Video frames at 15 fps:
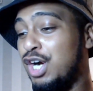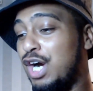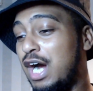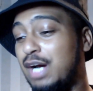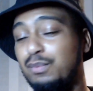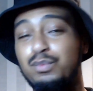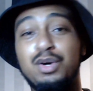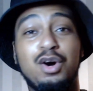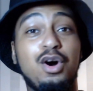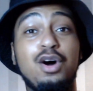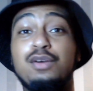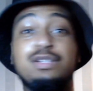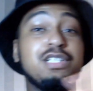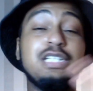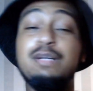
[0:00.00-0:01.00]
And
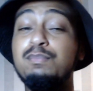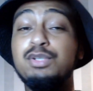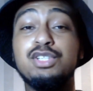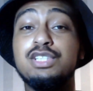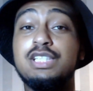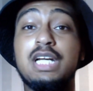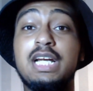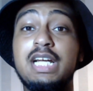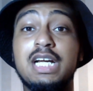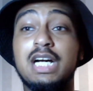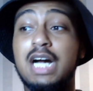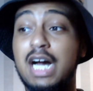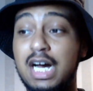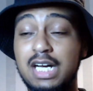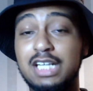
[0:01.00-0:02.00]
the temperatures here
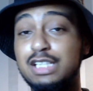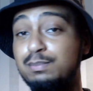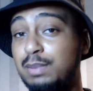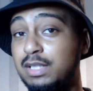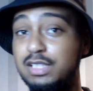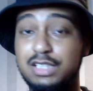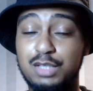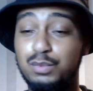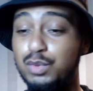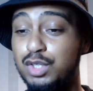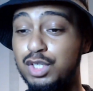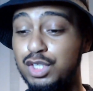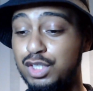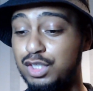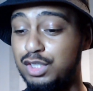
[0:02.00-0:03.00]
aren't as bad as they
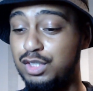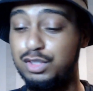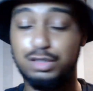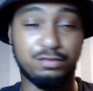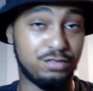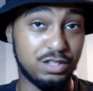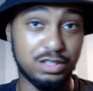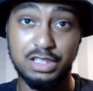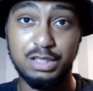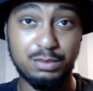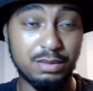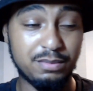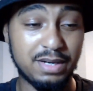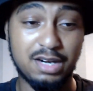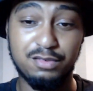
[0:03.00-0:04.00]
were the first heat
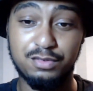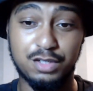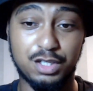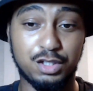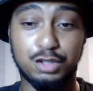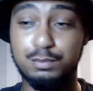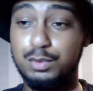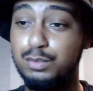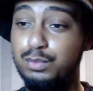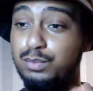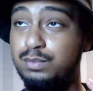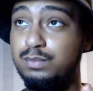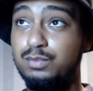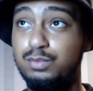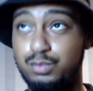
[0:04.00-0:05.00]
wave we have a couple
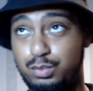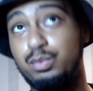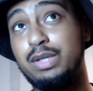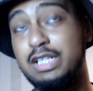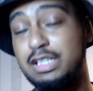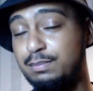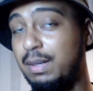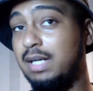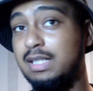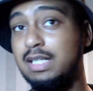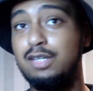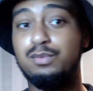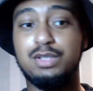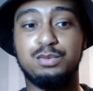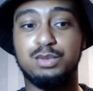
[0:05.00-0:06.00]
weeks back
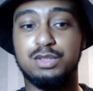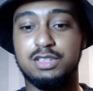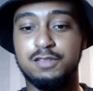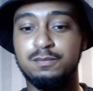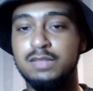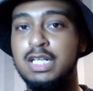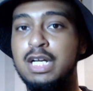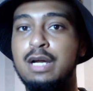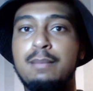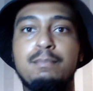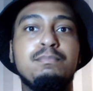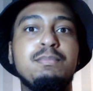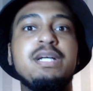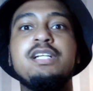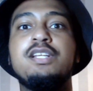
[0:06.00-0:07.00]
now, which was
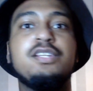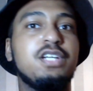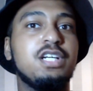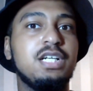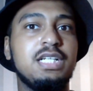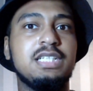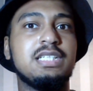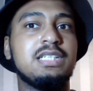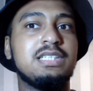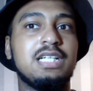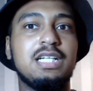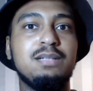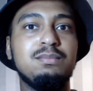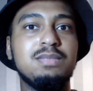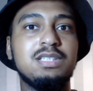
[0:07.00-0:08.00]
mid 30s at
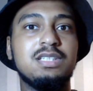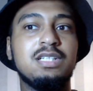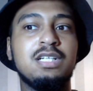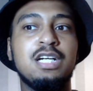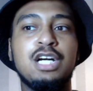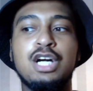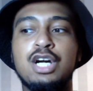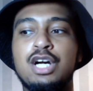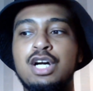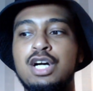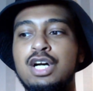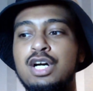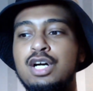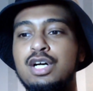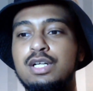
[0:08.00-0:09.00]
times.
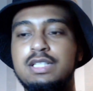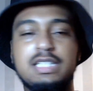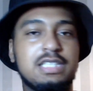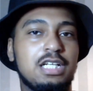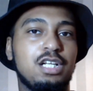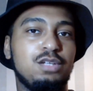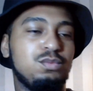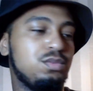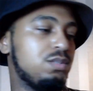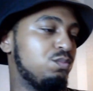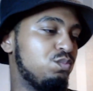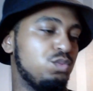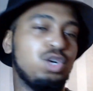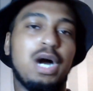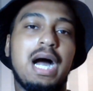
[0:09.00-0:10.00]
We've
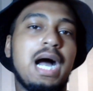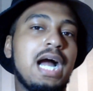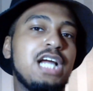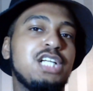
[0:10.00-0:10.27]
got high